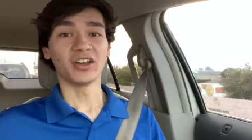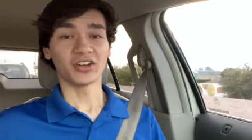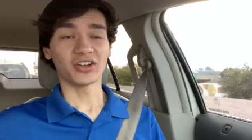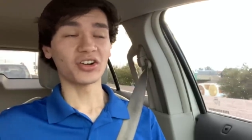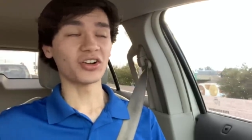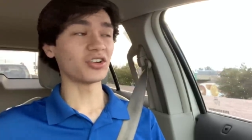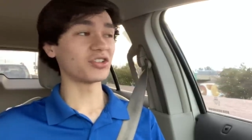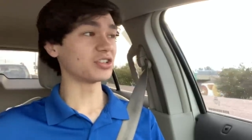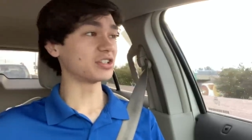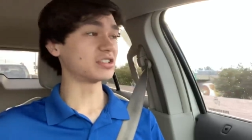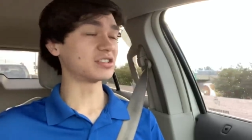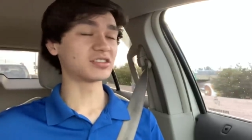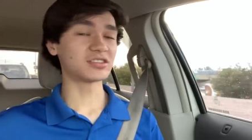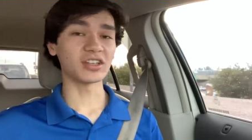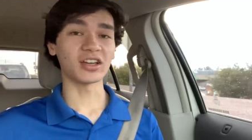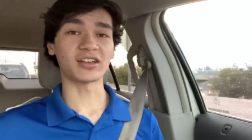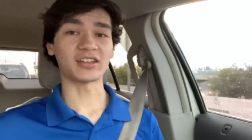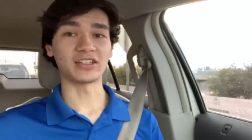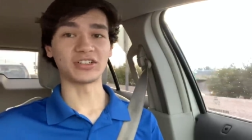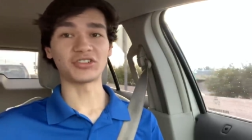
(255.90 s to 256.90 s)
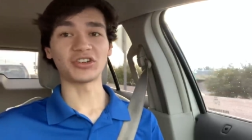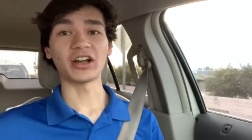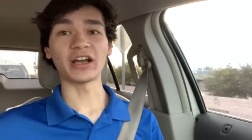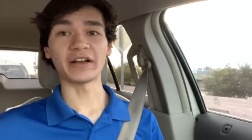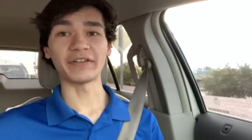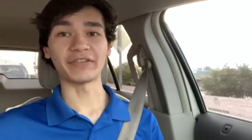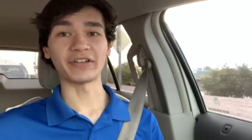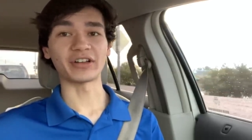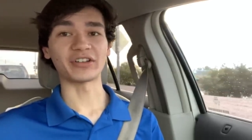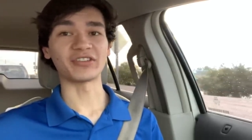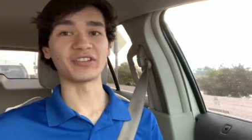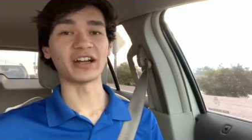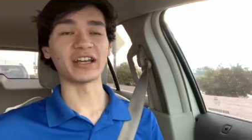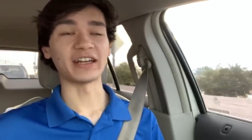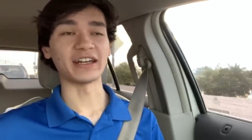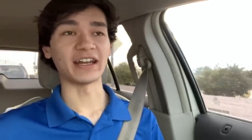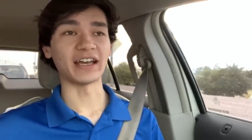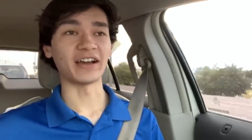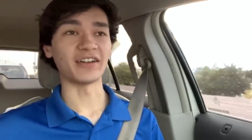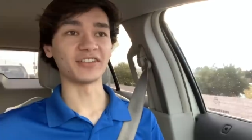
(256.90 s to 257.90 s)
currently stuck in traffic
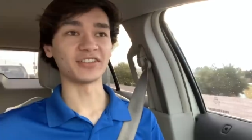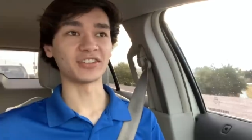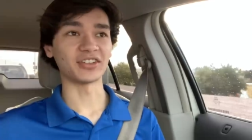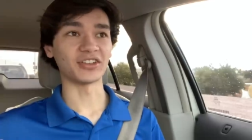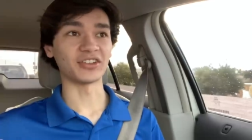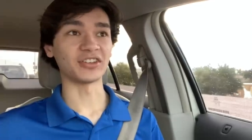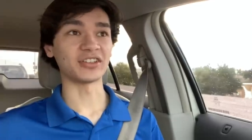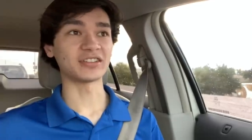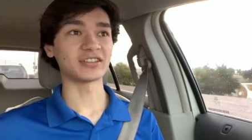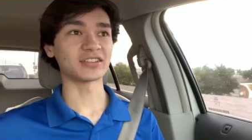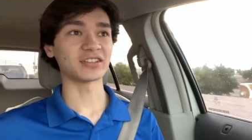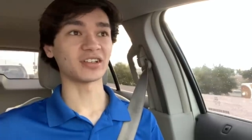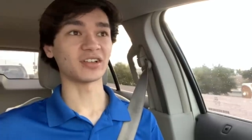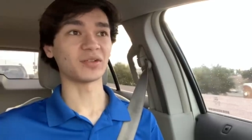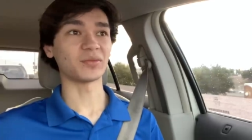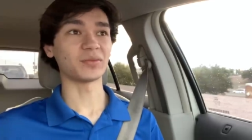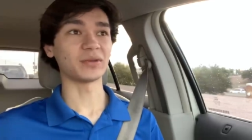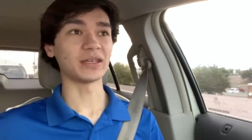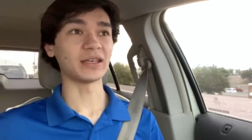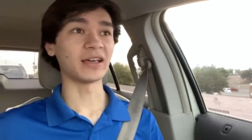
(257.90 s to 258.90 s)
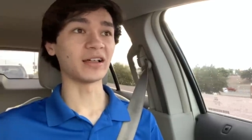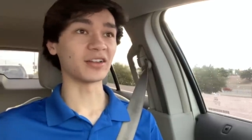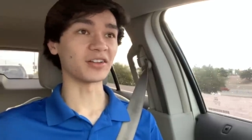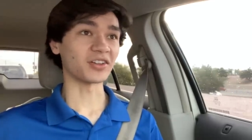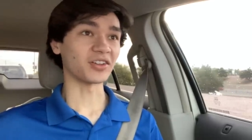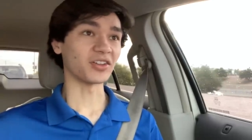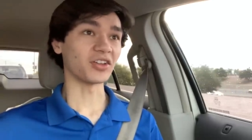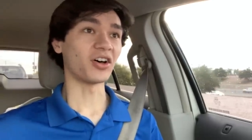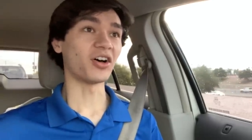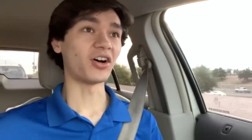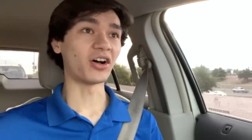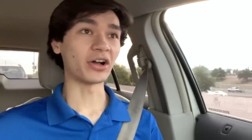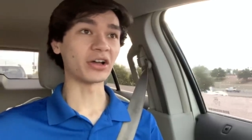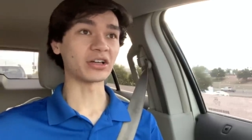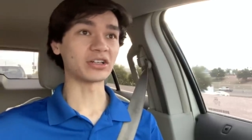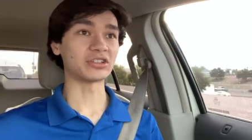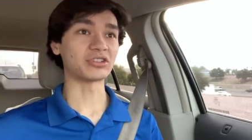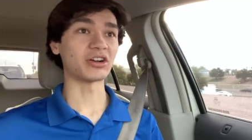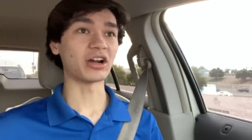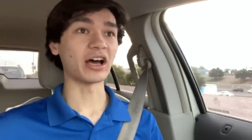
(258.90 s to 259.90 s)
right now, so this is gonna be a long
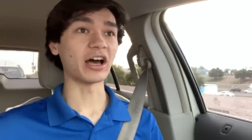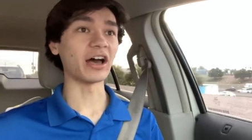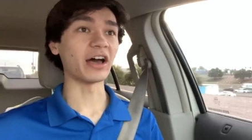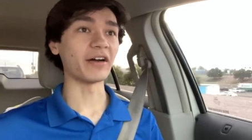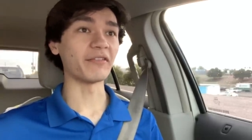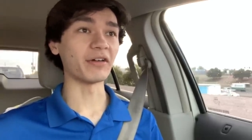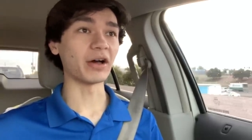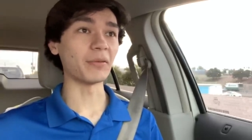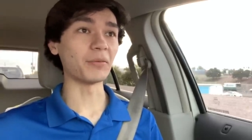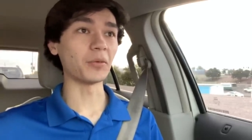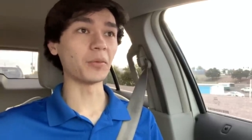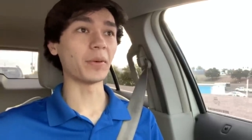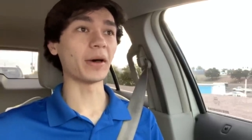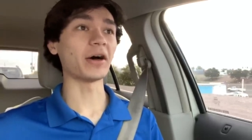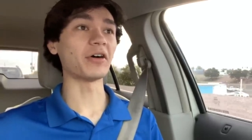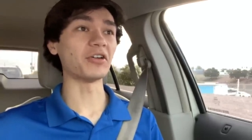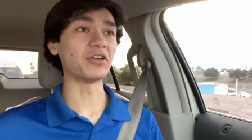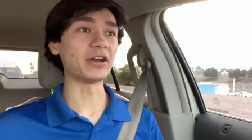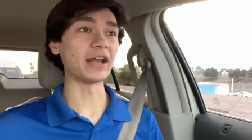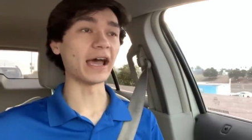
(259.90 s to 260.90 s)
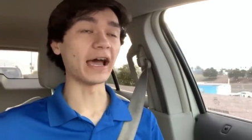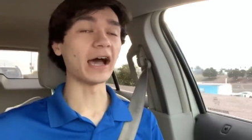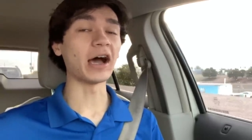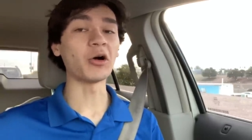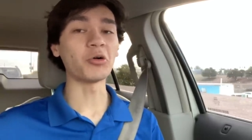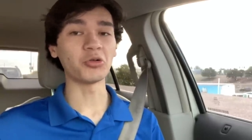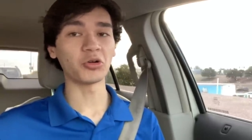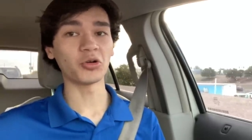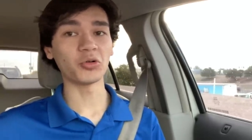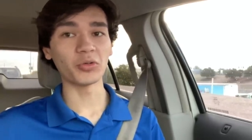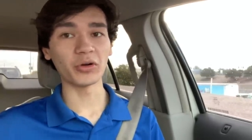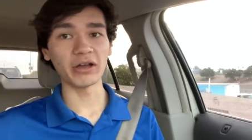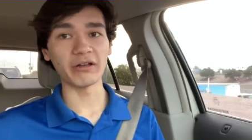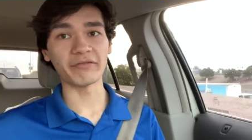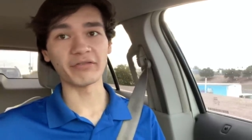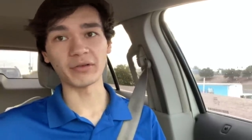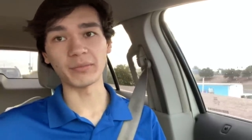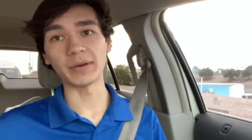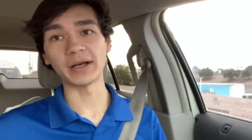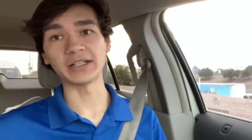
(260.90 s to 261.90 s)
drive. I'm about an hour away
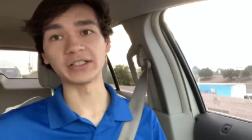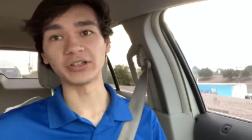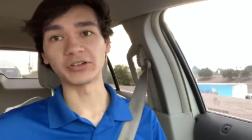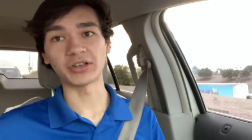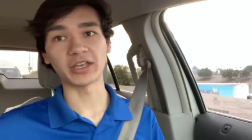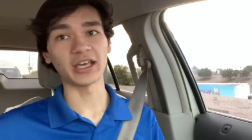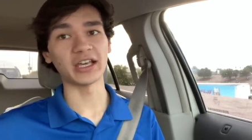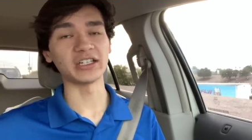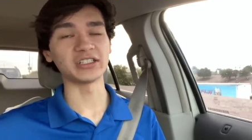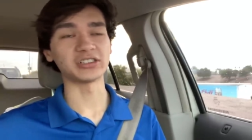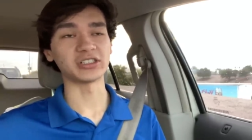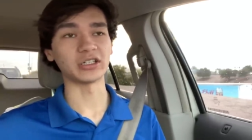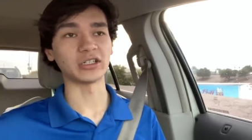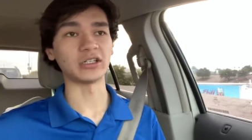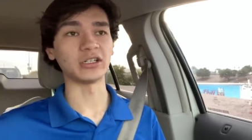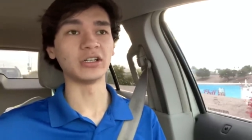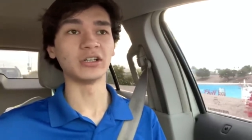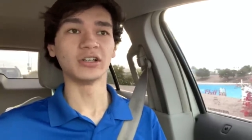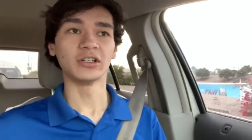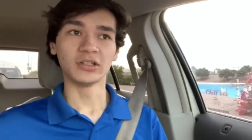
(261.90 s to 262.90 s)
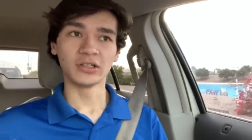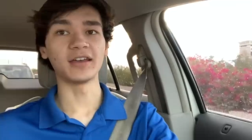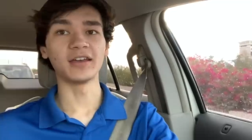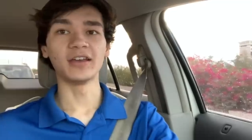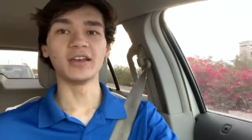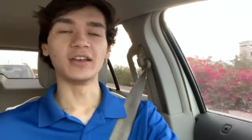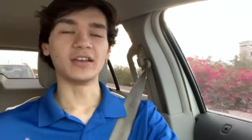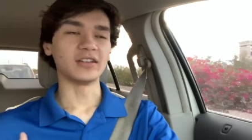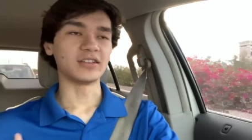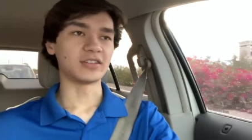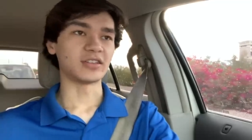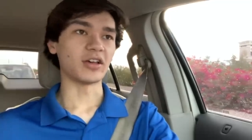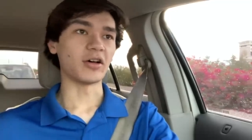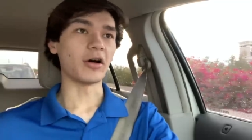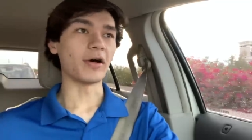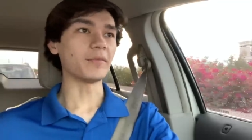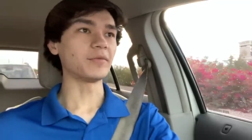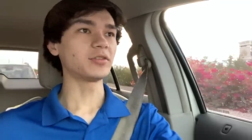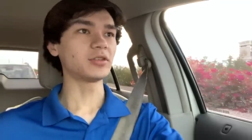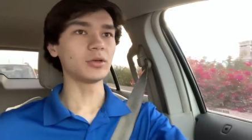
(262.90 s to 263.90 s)
from my location. So
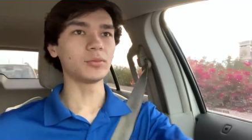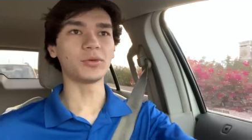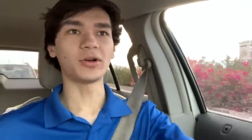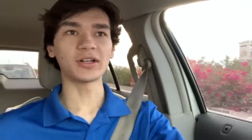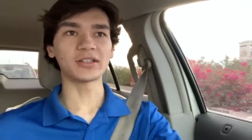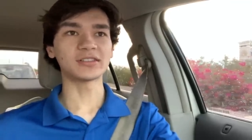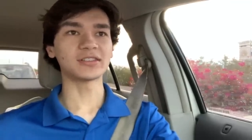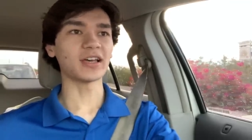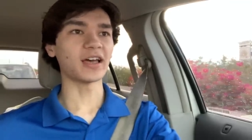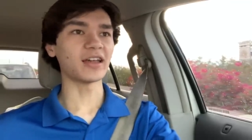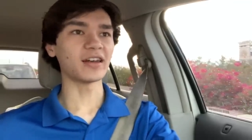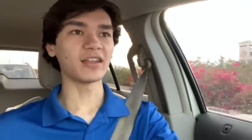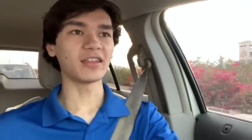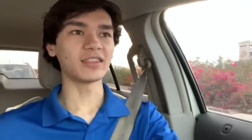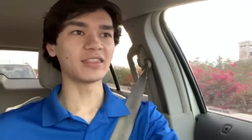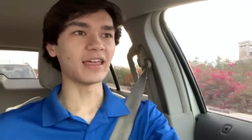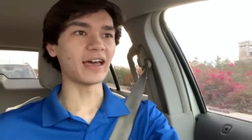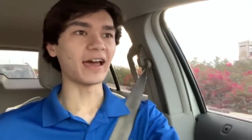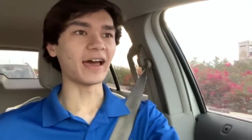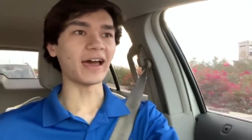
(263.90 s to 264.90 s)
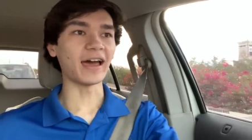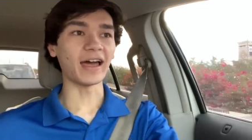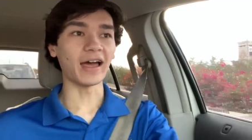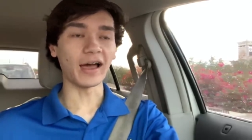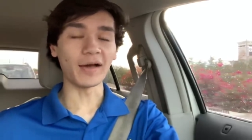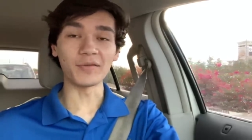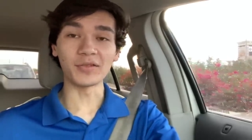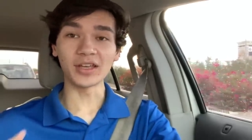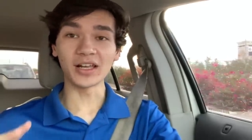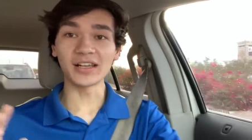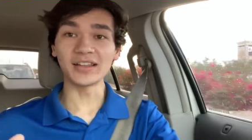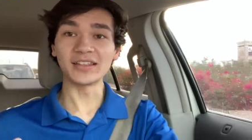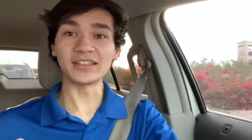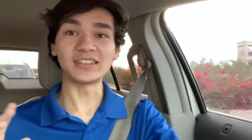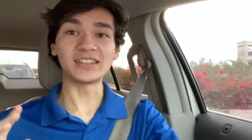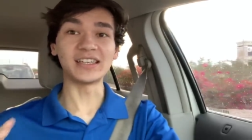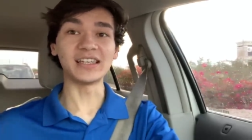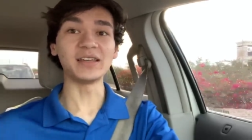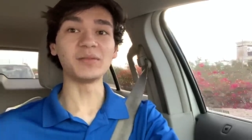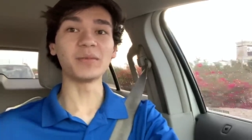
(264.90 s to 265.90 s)
I'm super excited that I'm getting
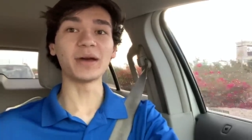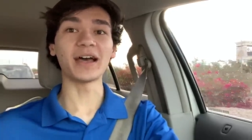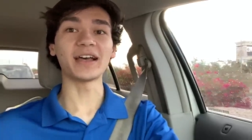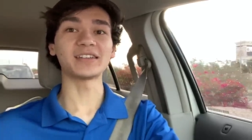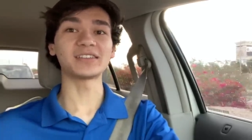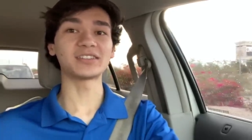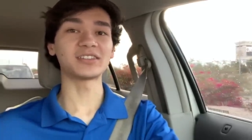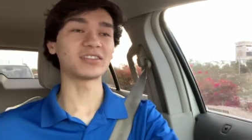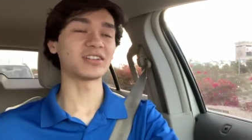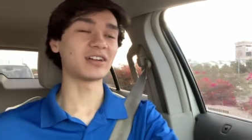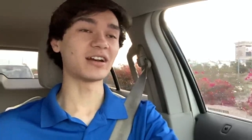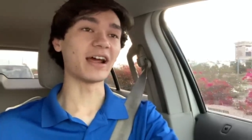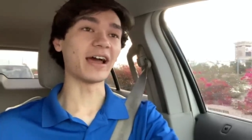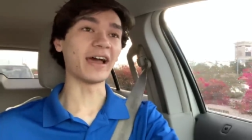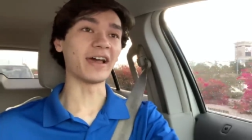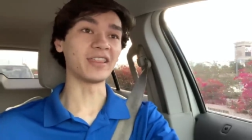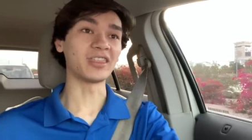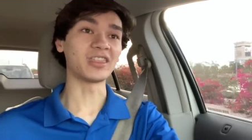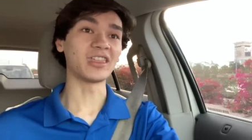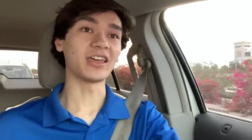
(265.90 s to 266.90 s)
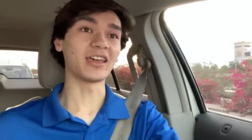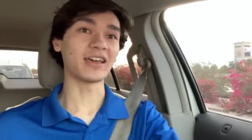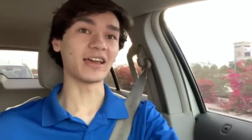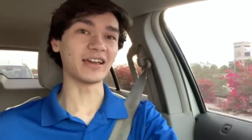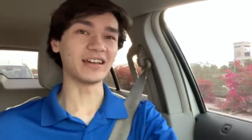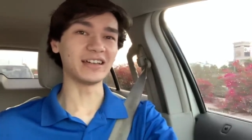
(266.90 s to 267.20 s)
this Keymaster. I think